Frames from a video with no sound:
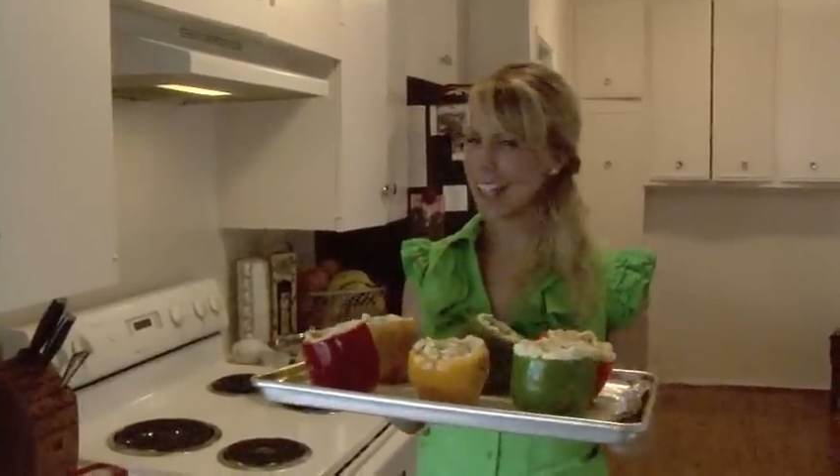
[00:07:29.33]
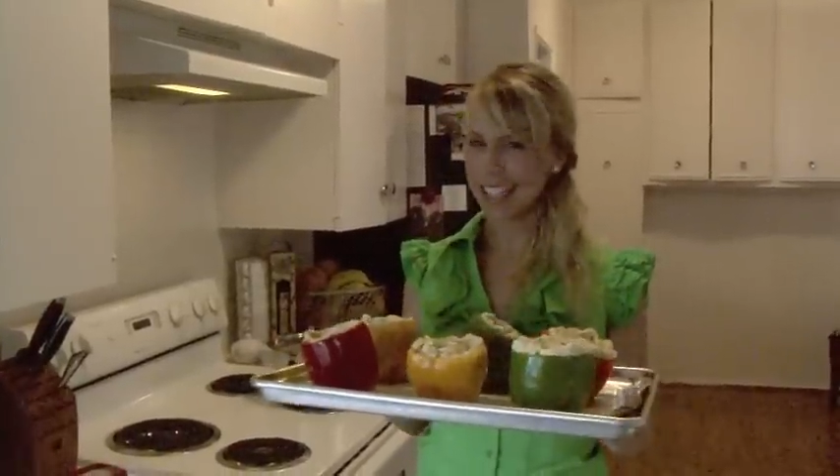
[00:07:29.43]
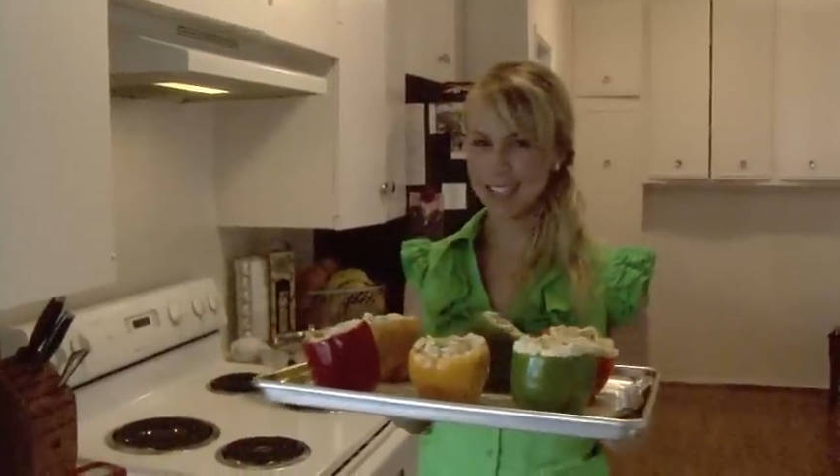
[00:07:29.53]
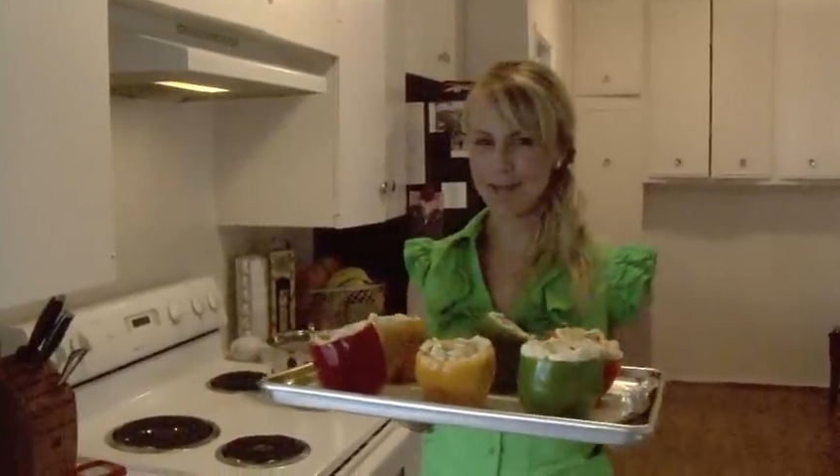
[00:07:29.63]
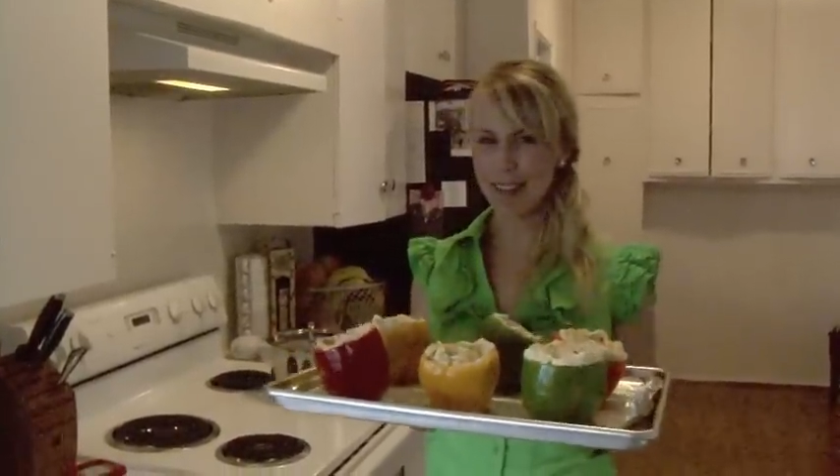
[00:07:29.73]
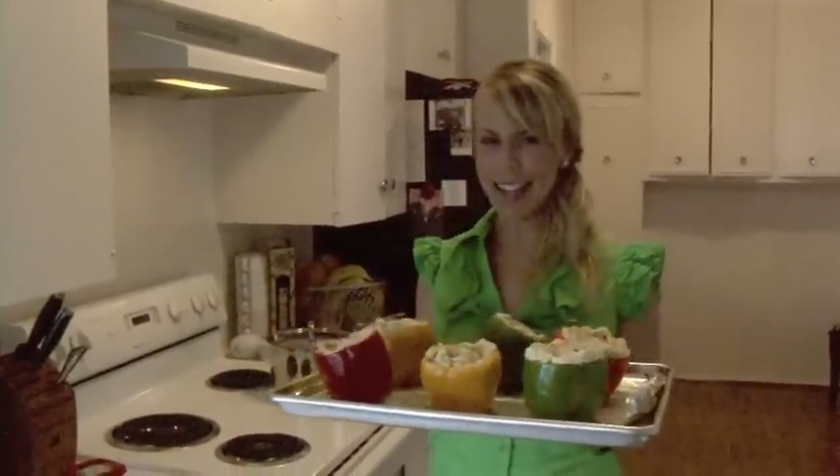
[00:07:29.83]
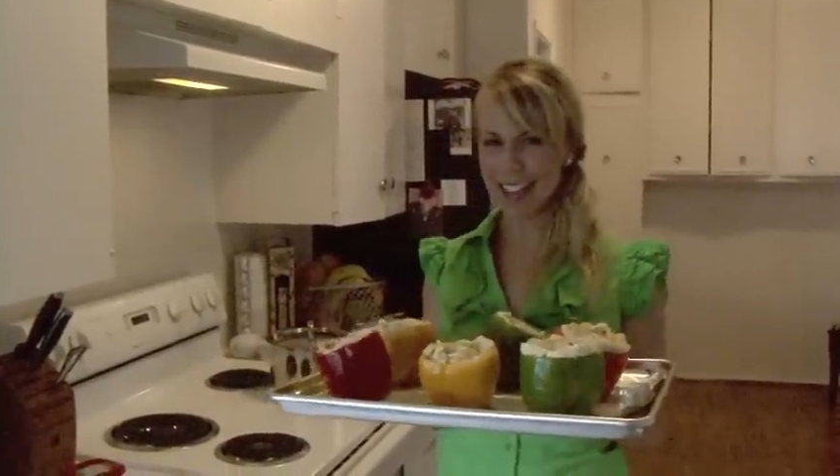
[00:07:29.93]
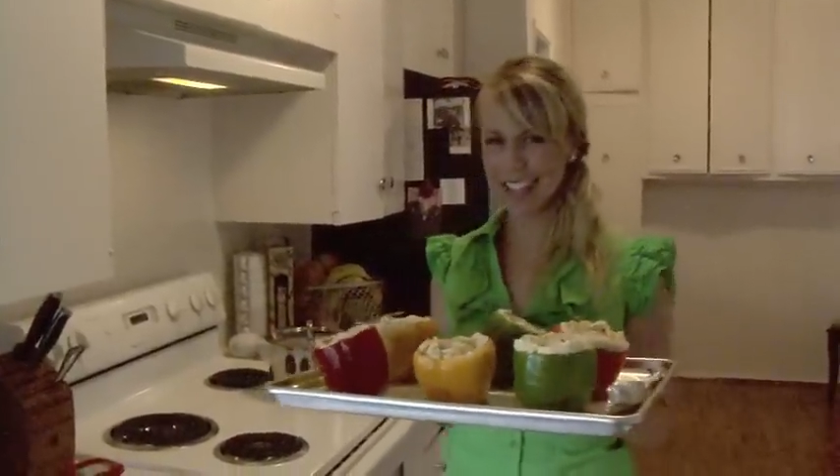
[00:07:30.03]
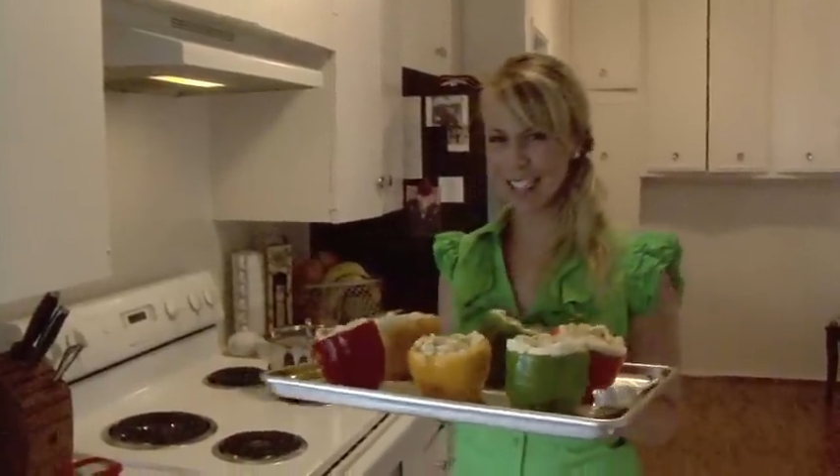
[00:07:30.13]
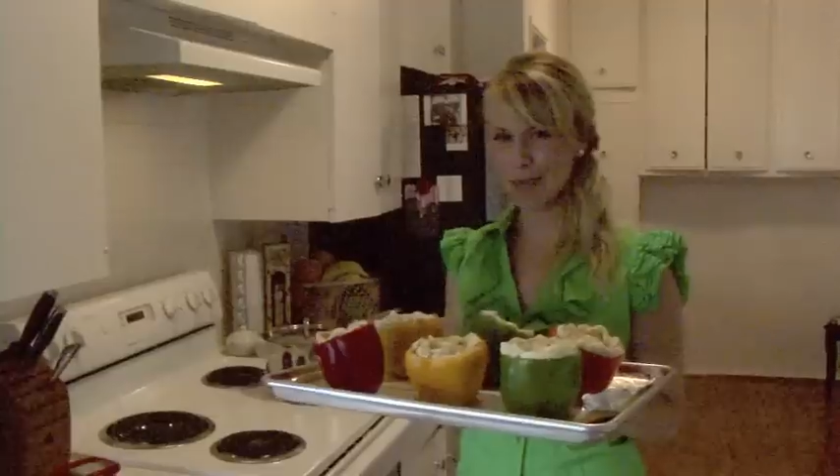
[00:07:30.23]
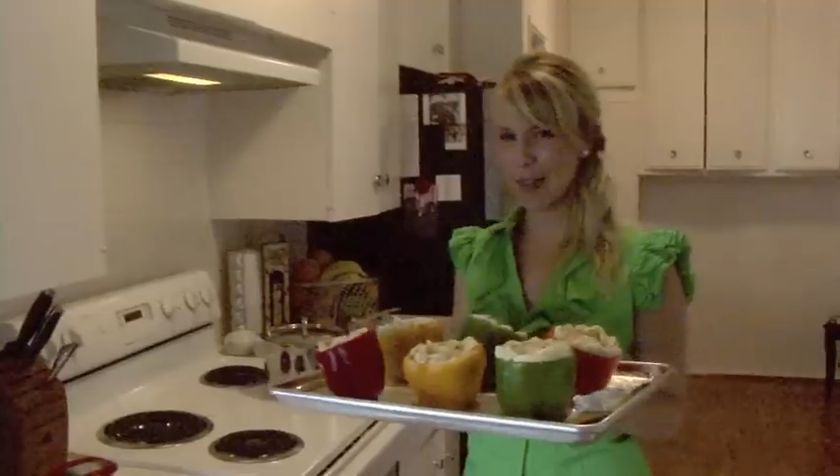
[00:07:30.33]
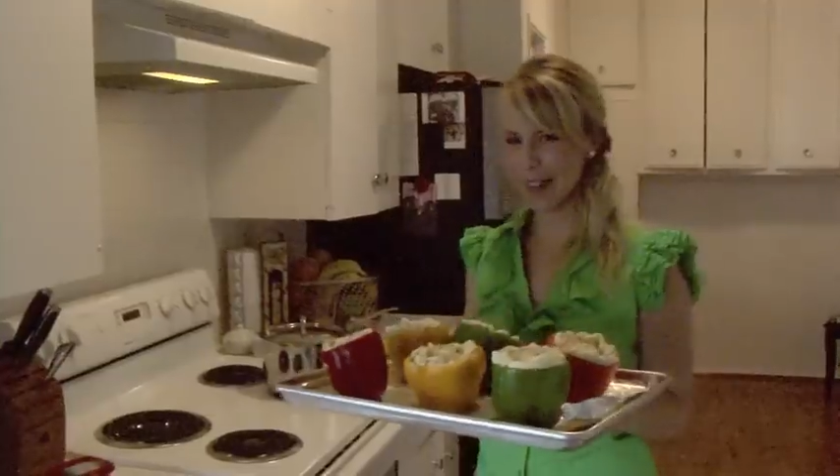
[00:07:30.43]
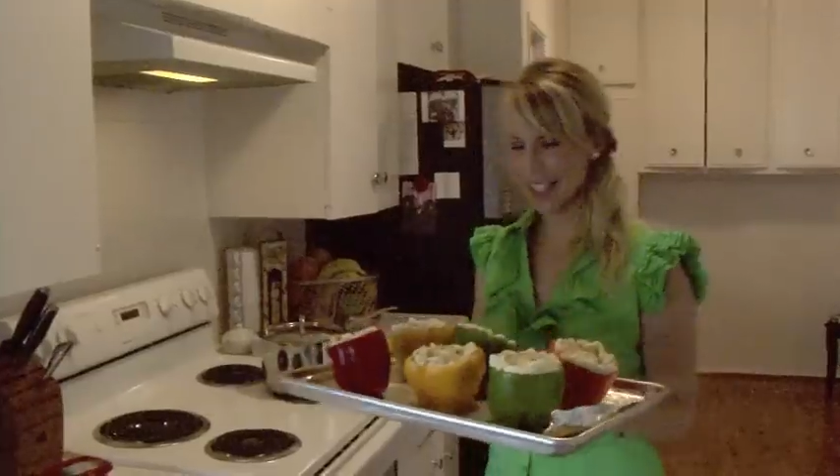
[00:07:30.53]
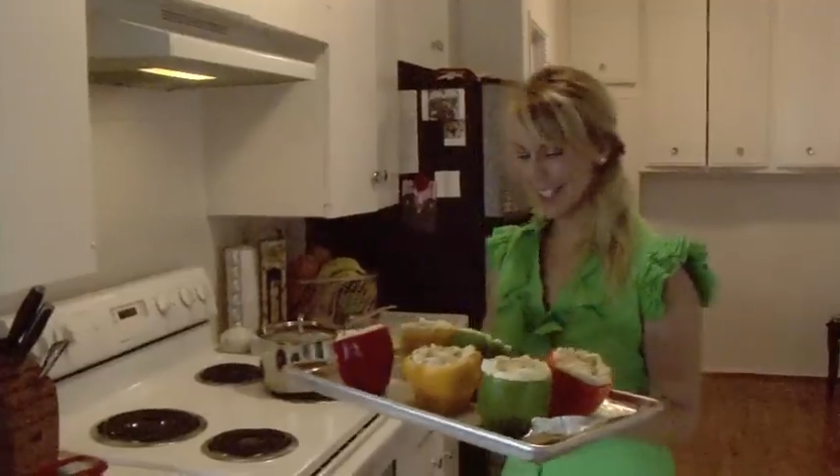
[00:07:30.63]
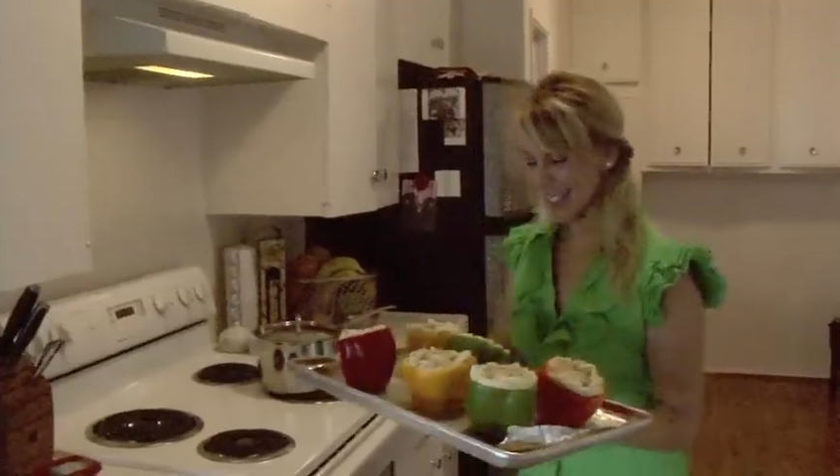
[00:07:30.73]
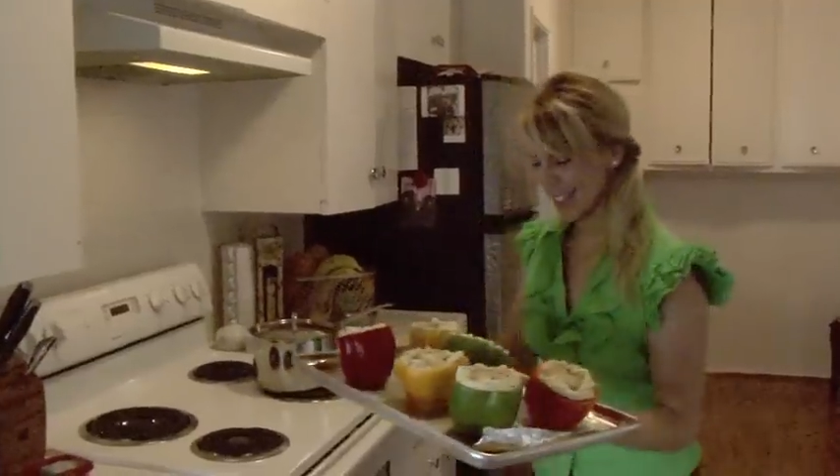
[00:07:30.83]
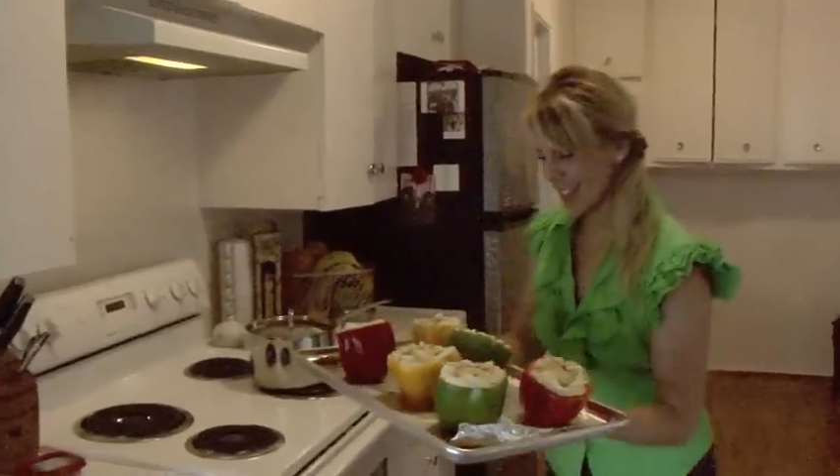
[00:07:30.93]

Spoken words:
Let's bake these beauties.